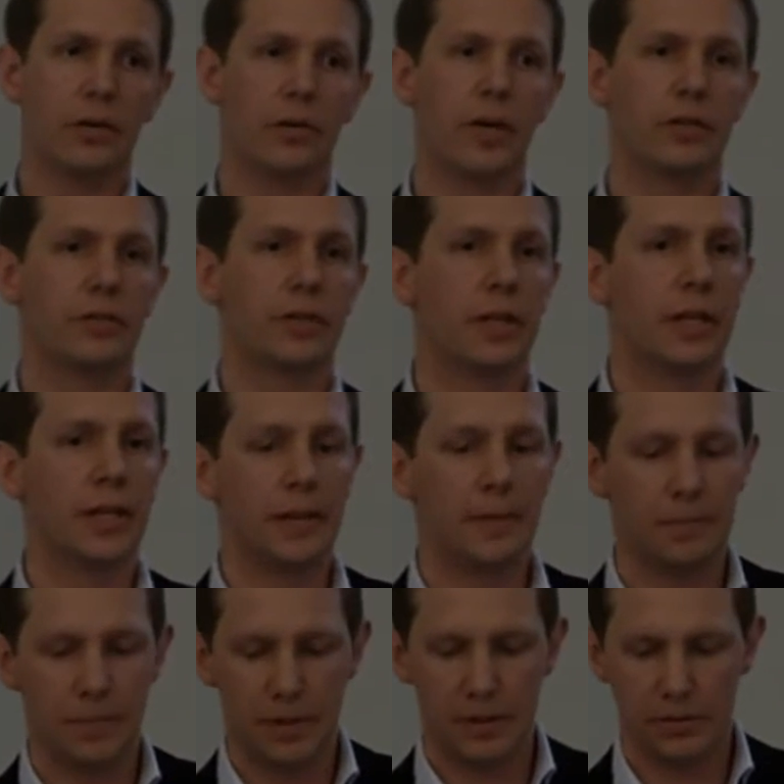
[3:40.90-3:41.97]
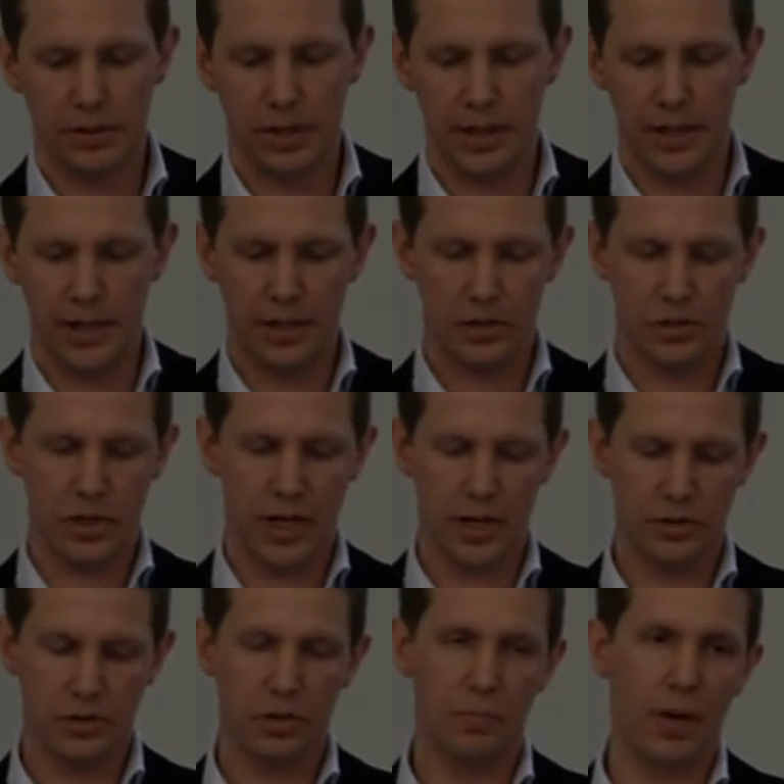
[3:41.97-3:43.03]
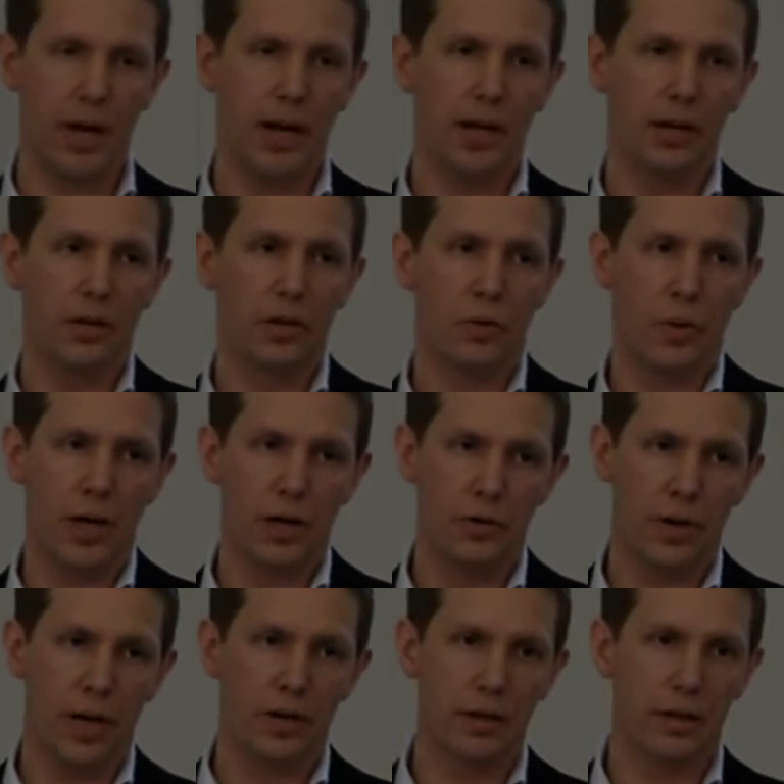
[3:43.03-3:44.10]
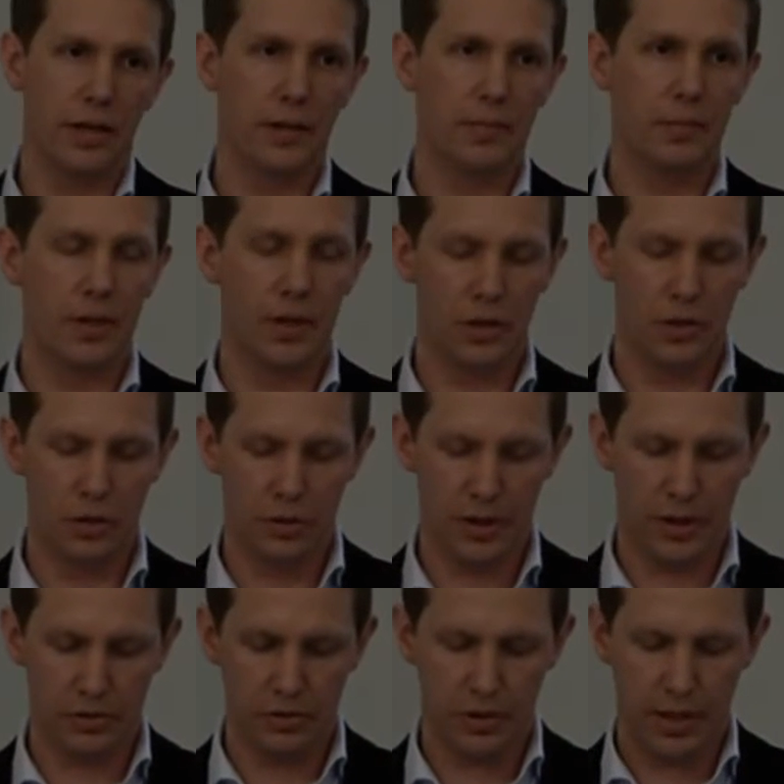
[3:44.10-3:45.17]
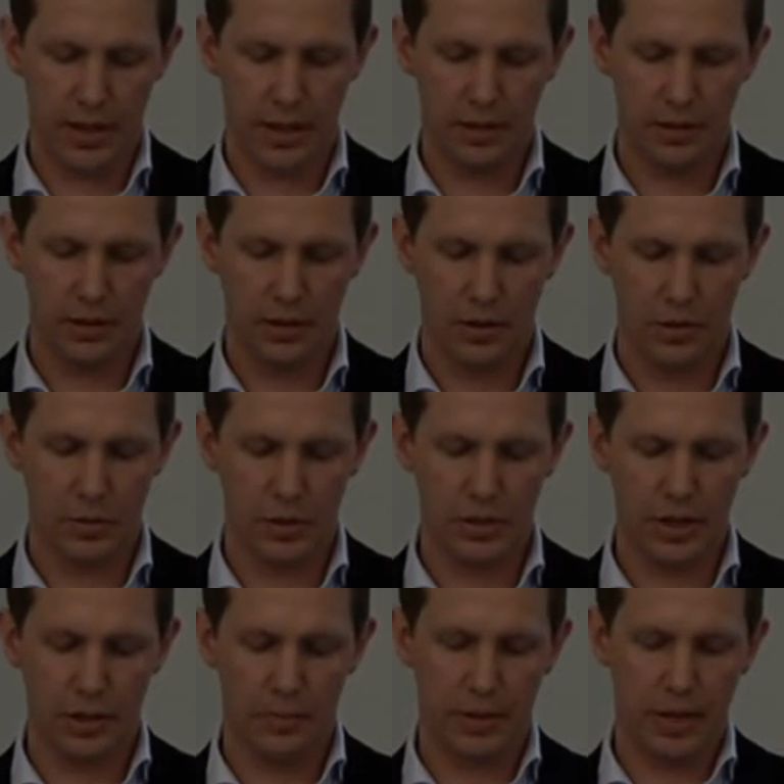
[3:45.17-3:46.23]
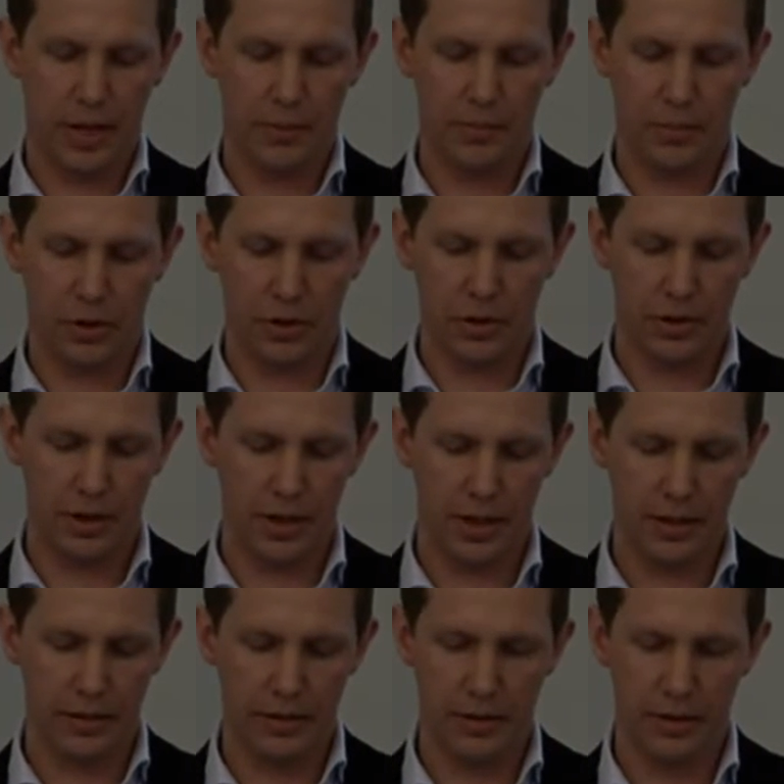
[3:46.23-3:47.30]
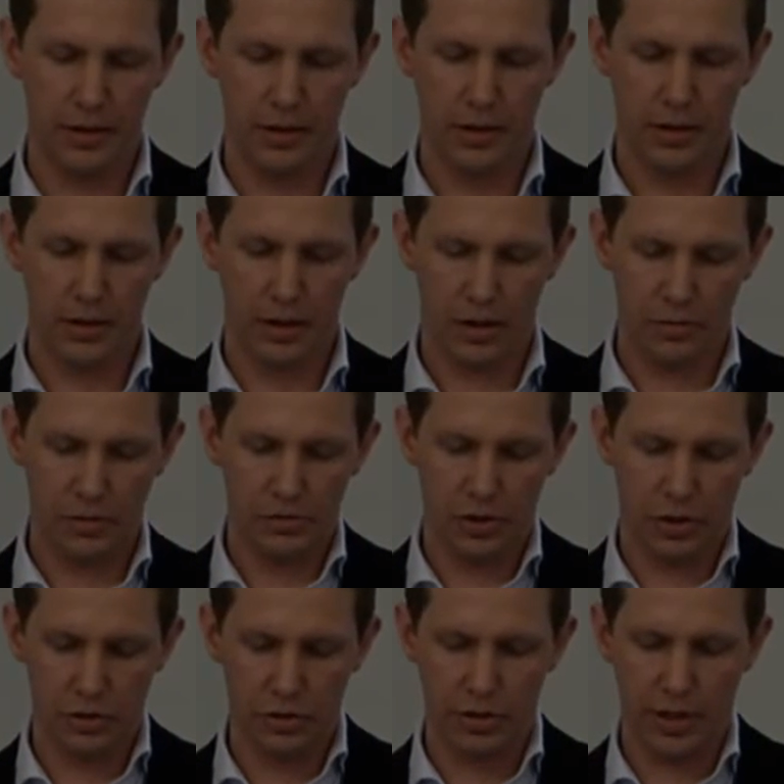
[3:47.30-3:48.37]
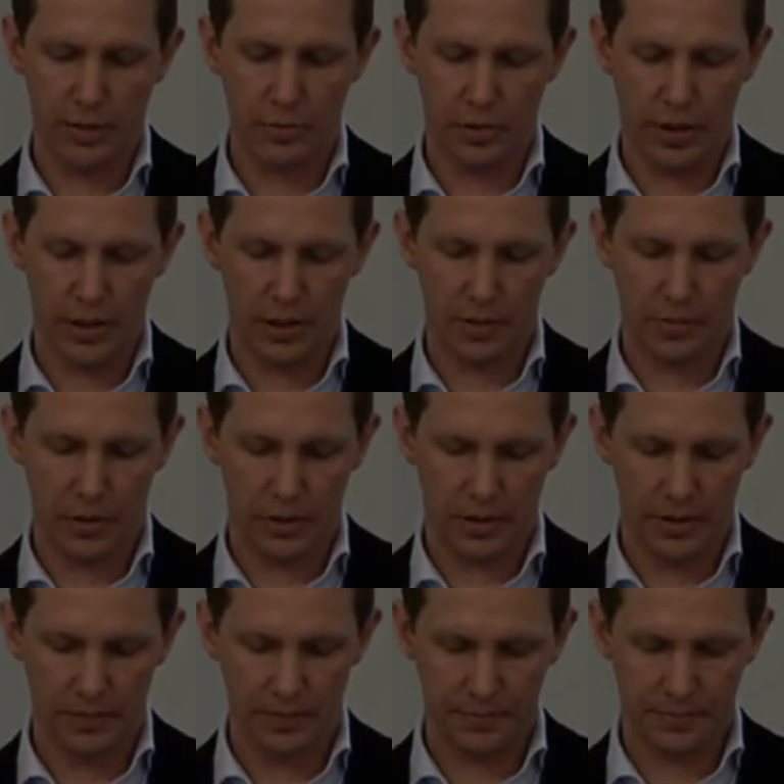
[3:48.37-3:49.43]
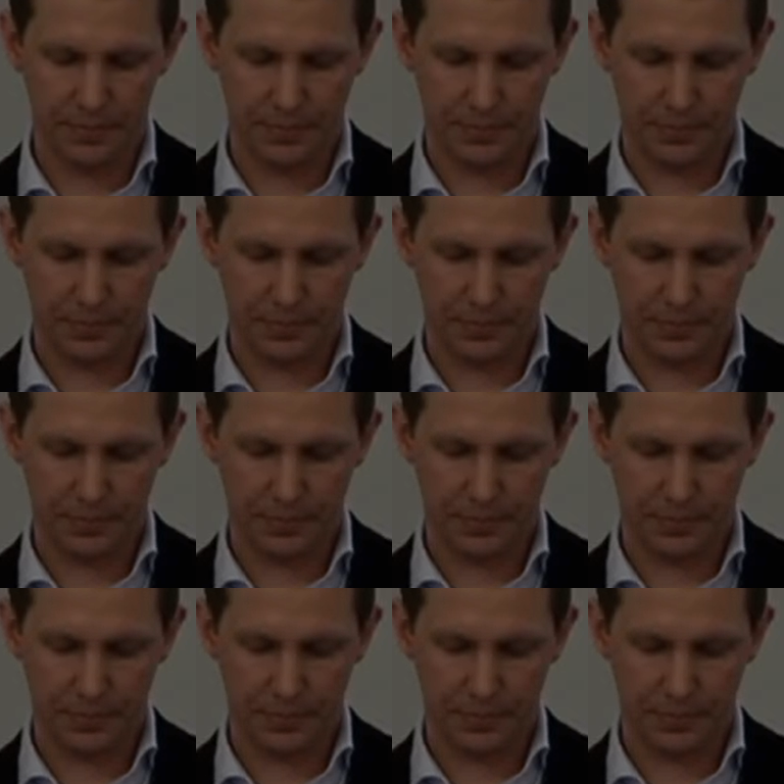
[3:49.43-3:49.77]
Interestingly, Sahlin changed her mind quite radically in 2008 when she had become party leader of the Social Democratic Party.